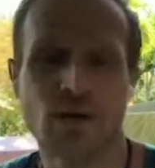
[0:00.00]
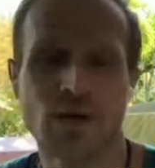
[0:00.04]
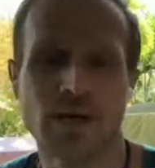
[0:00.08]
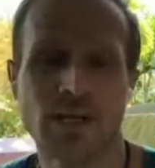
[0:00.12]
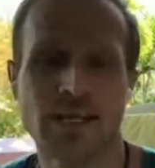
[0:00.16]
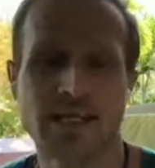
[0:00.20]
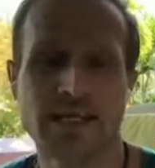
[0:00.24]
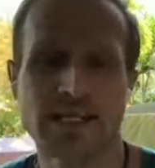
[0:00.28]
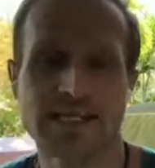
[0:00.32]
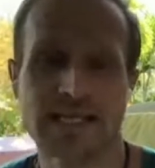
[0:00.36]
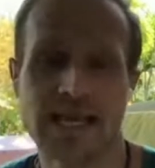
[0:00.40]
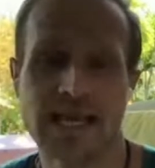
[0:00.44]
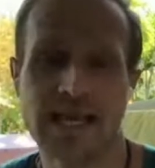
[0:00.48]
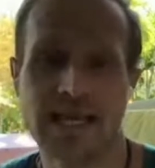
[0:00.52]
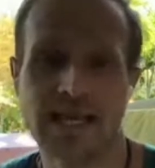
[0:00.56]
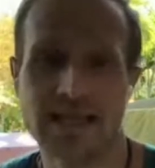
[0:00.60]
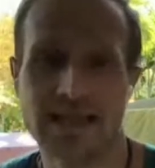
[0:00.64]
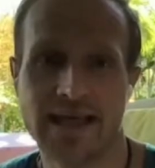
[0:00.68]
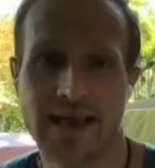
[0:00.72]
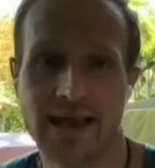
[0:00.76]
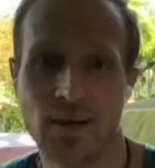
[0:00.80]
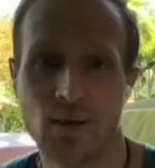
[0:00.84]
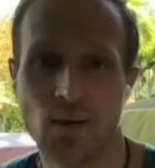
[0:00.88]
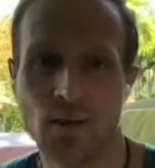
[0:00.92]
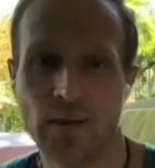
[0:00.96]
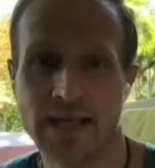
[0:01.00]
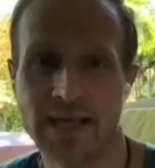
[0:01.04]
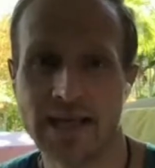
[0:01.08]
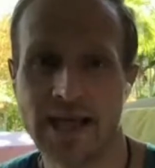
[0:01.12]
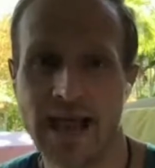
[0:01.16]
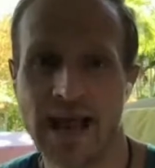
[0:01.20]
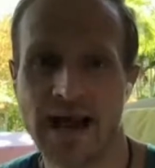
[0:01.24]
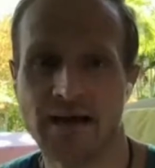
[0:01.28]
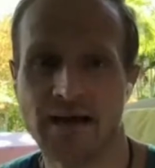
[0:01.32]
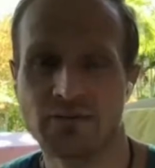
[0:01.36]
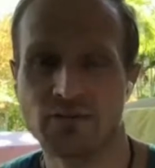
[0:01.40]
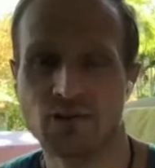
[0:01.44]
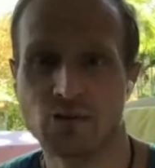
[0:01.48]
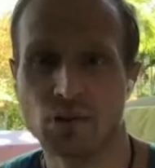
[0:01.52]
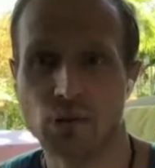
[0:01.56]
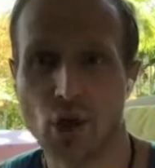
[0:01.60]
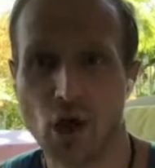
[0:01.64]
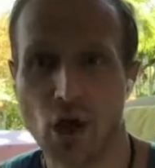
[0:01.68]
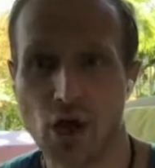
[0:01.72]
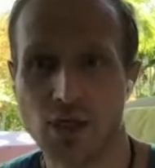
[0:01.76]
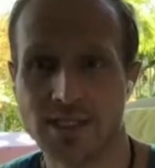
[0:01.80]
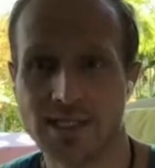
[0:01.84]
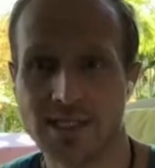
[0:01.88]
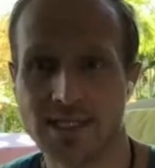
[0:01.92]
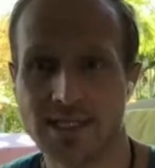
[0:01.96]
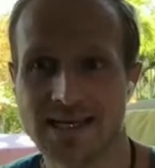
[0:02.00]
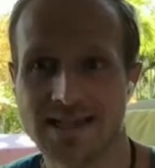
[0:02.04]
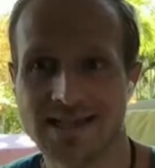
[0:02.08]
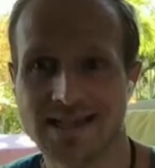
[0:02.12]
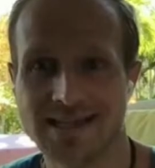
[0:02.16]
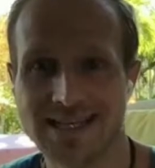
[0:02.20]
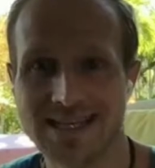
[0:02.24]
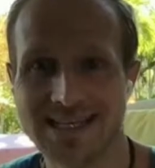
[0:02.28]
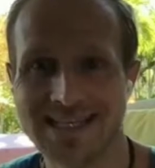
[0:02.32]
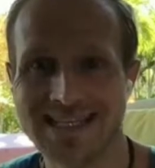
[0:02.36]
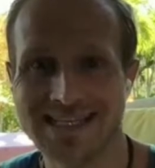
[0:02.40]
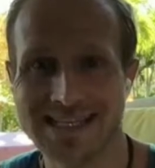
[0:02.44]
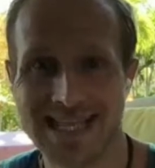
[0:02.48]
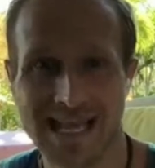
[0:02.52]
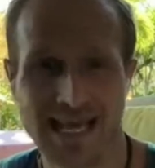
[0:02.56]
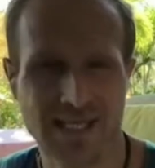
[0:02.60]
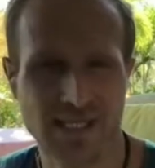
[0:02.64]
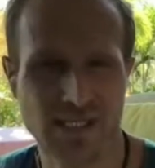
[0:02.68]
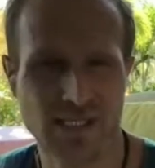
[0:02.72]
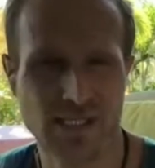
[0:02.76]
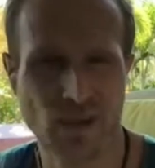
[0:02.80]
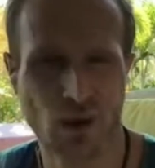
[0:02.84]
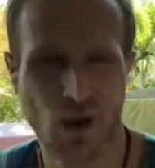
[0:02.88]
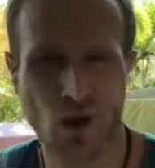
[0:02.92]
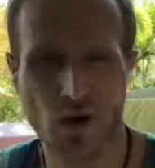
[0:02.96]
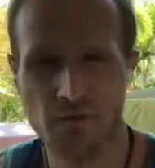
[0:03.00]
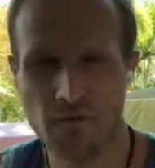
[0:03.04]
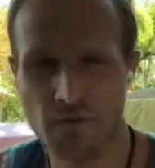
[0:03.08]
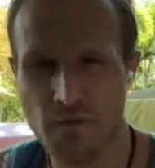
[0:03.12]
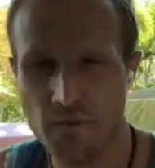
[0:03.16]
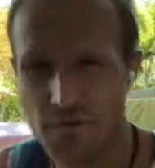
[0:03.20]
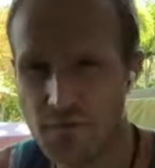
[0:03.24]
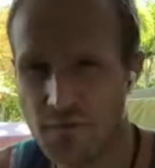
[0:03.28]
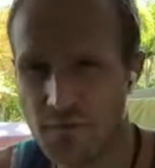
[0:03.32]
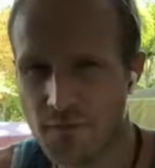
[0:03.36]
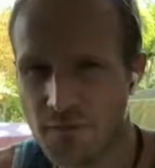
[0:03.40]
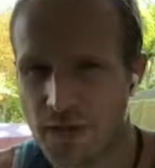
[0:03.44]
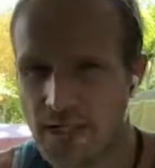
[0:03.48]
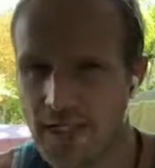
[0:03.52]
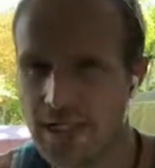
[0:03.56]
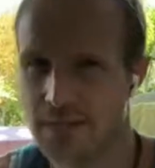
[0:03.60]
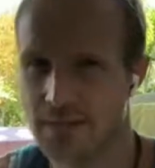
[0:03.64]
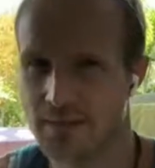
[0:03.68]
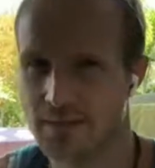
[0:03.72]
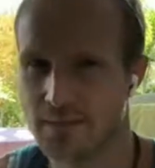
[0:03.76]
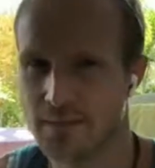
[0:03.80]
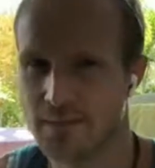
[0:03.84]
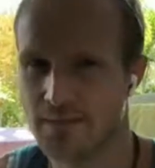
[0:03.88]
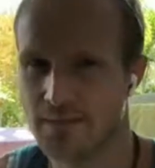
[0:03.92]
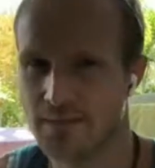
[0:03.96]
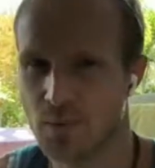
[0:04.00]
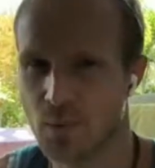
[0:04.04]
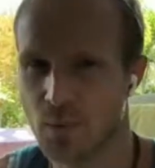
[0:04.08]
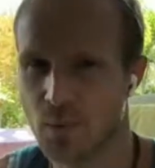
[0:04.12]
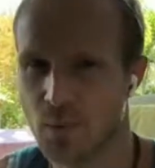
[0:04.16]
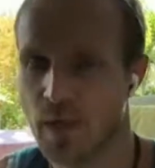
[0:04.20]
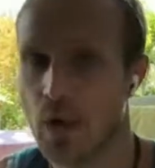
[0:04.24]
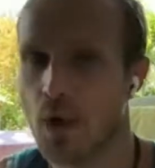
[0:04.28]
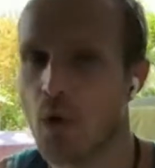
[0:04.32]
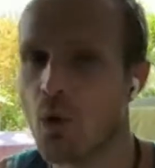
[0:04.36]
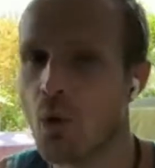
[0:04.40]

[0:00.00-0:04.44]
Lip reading: we can say that we have lost the sense of freedom. We